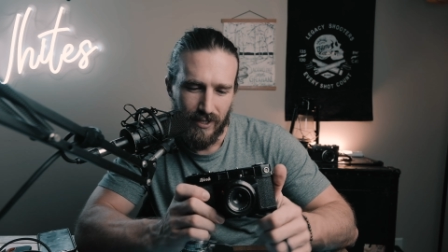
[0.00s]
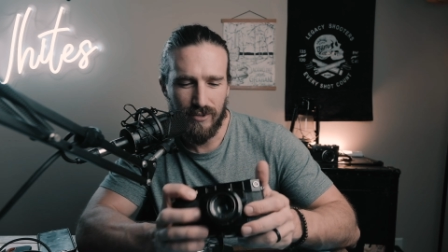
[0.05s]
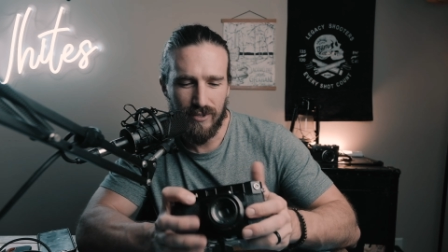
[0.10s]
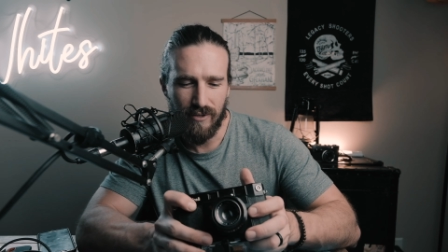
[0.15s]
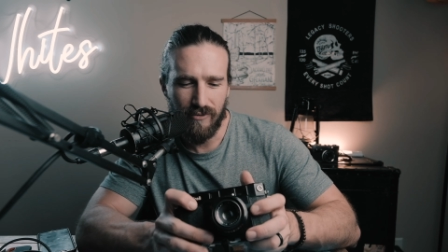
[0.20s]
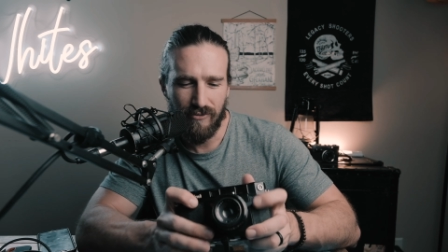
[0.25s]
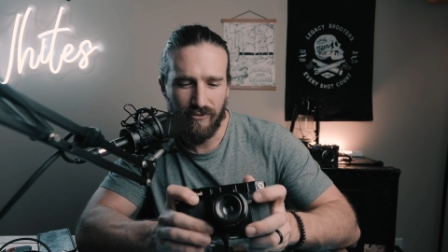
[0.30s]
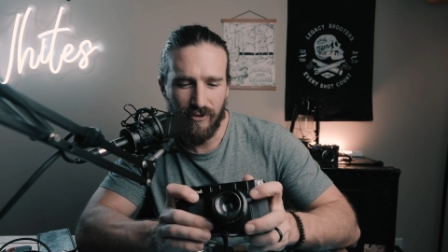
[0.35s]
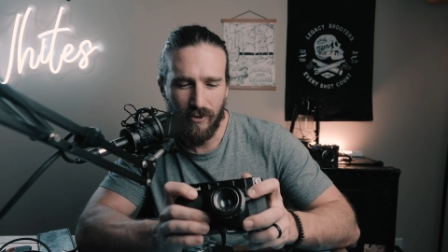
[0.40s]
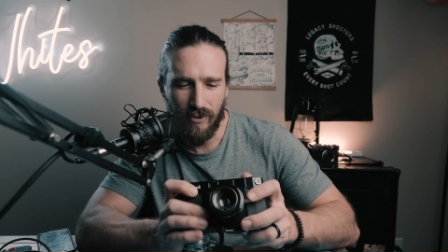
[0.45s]
The
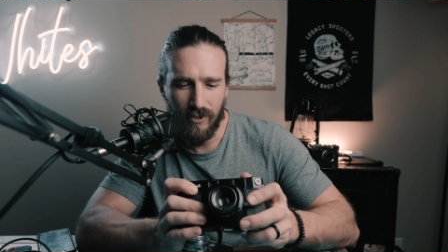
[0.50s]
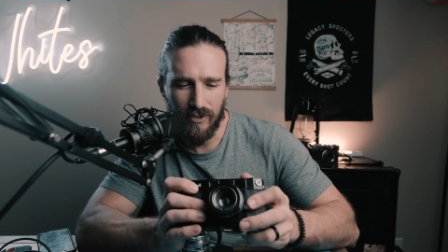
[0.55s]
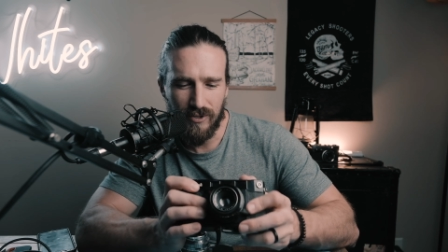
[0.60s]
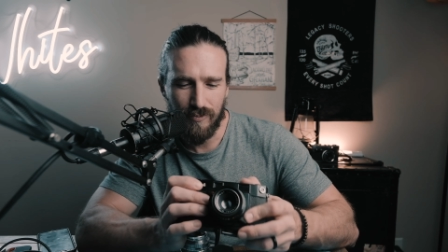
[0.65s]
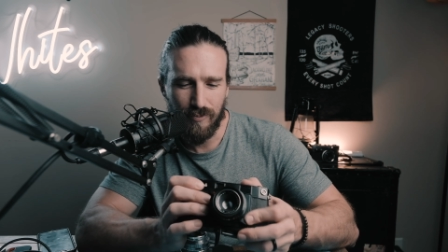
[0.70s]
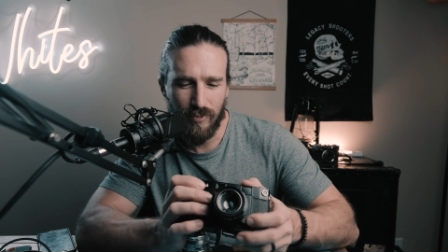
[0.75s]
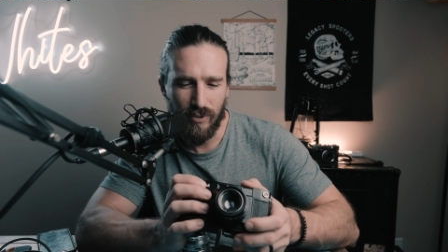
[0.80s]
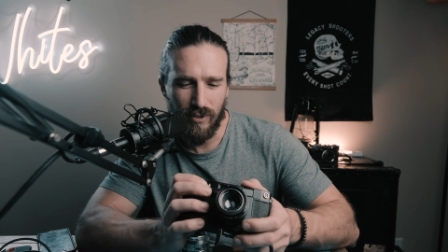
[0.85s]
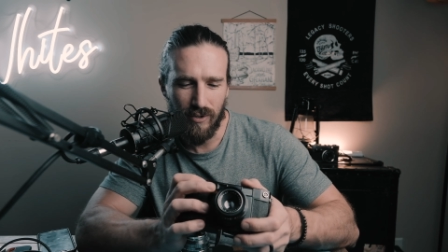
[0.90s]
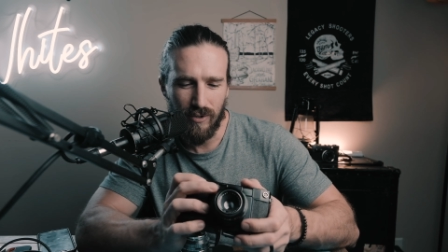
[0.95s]
focus
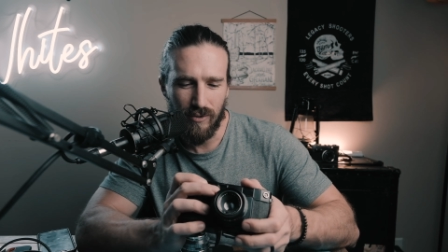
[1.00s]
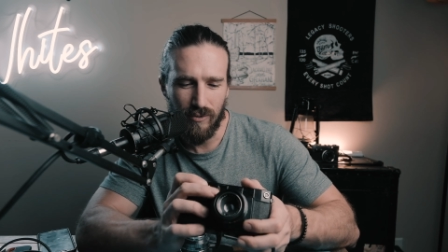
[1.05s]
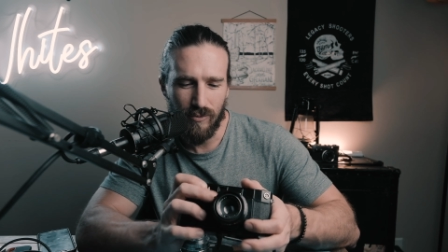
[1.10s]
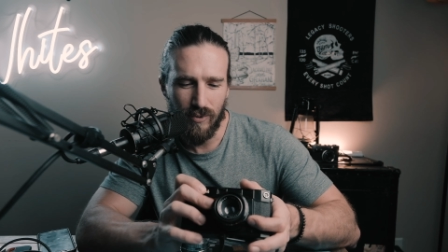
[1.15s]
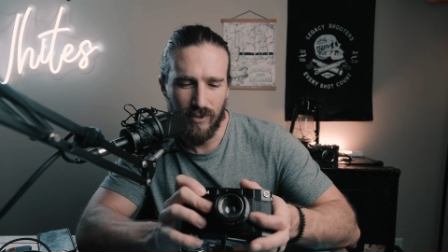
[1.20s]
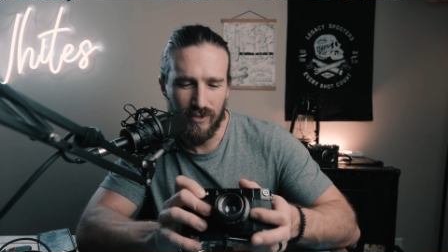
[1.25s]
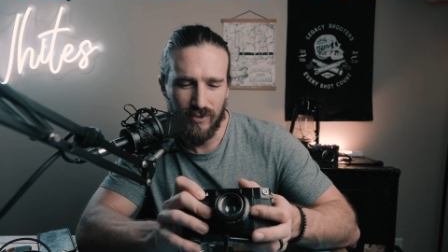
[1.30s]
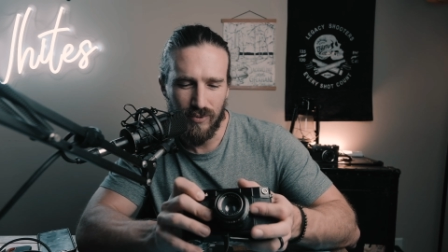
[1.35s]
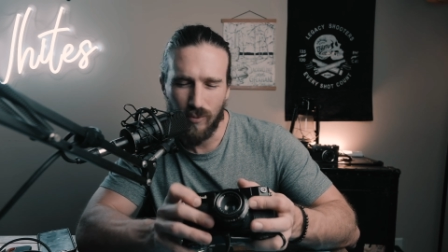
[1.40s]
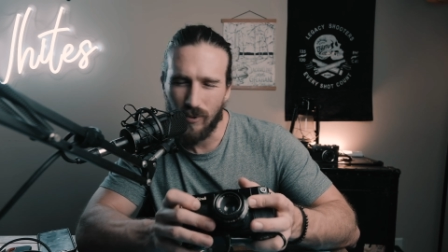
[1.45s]
pull
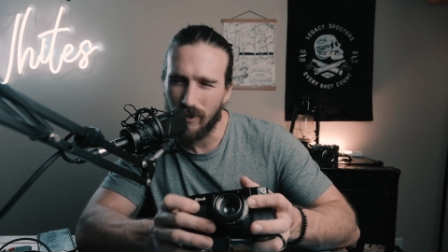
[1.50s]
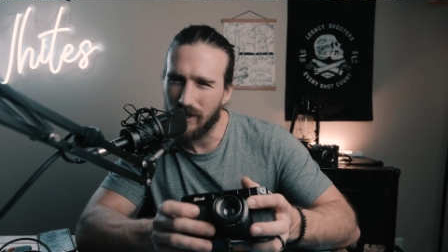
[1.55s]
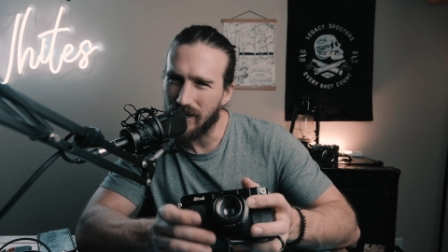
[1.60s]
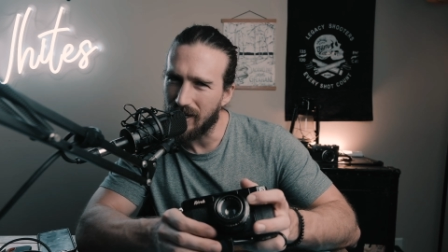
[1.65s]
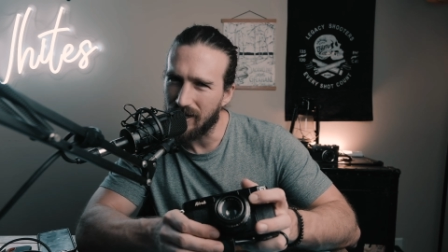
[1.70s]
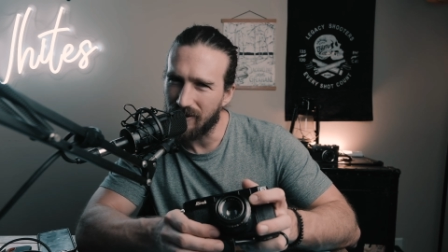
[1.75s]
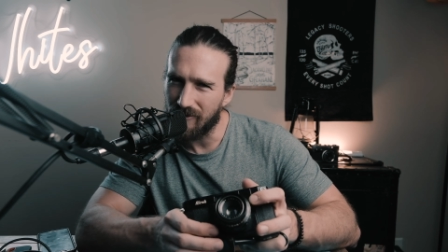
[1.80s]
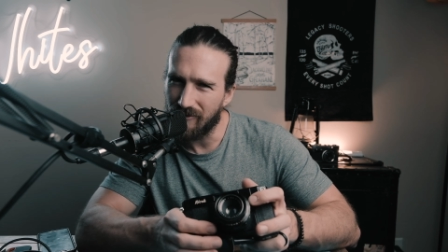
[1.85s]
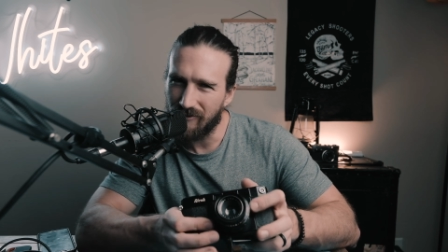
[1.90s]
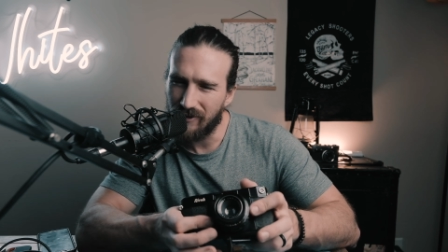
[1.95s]
was
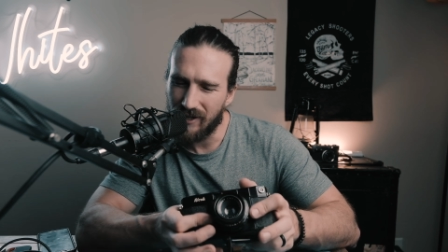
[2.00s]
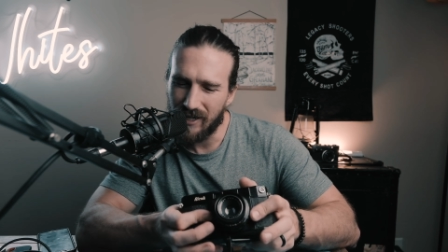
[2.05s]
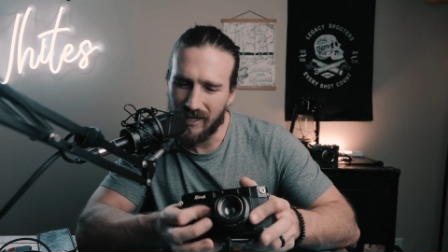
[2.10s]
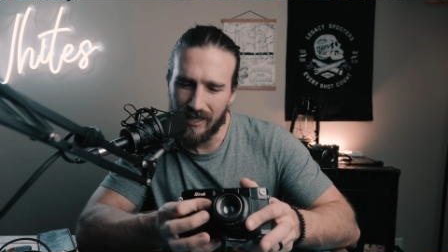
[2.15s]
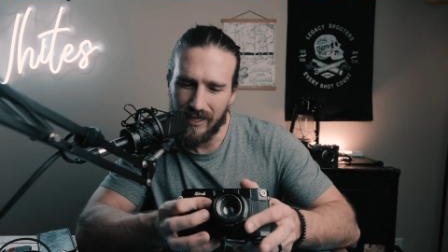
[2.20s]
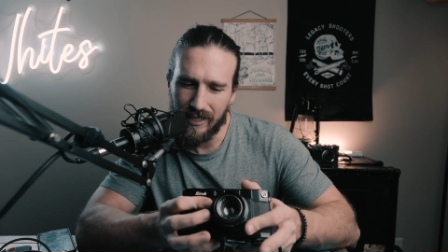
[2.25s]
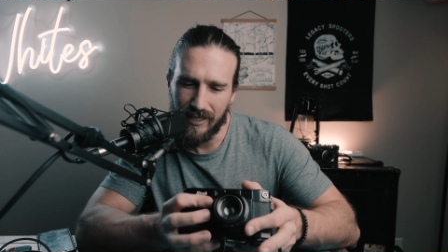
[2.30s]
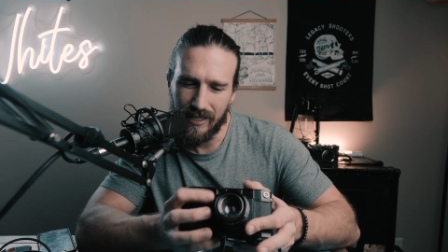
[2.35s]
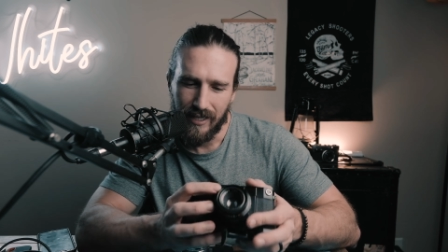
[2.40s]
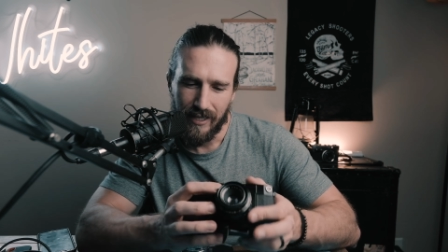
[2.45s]
working
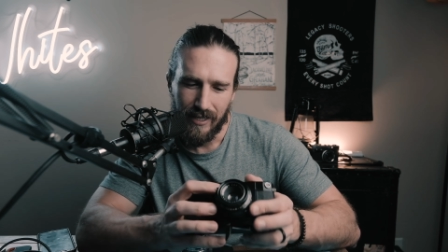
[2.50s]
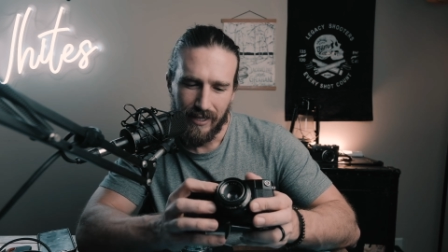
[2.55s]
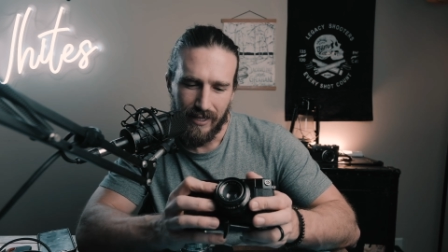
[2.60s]
fine.